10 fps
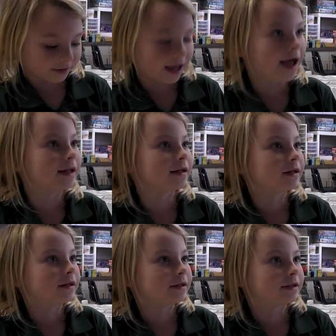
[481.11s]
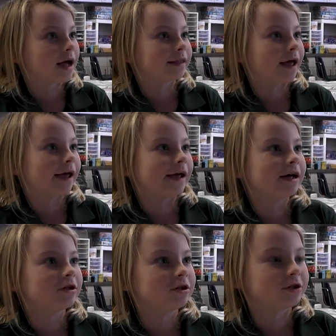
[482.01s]
that's not the
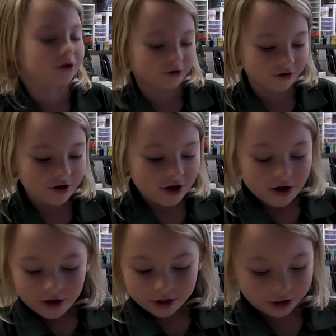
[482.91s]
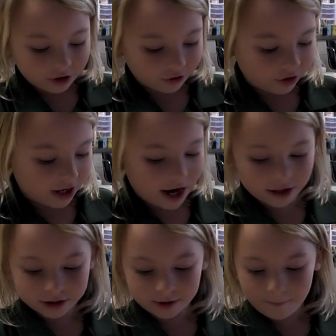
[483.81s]
answer, so you
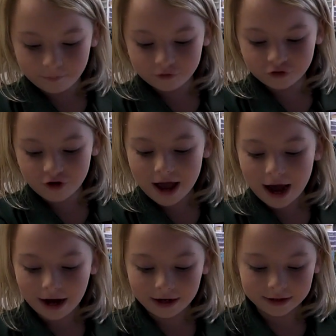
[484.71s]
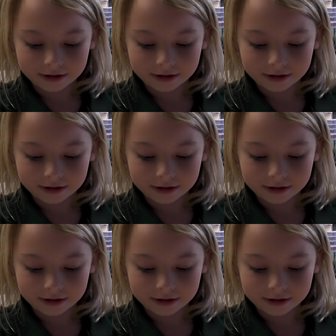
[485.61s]
gotta subtract